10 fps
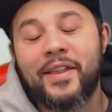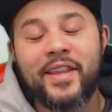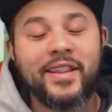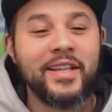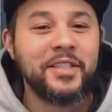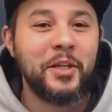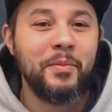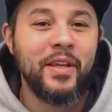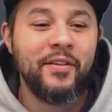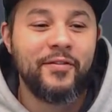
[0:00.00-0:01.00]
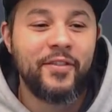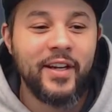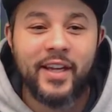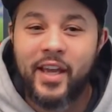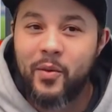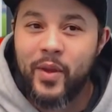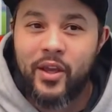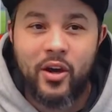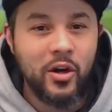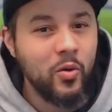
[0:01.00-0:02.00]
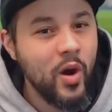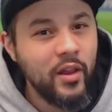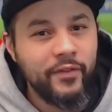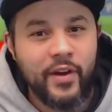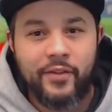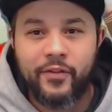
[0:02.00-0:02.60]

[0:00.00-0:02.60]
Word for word: think that's going to be it for today. We are qualified for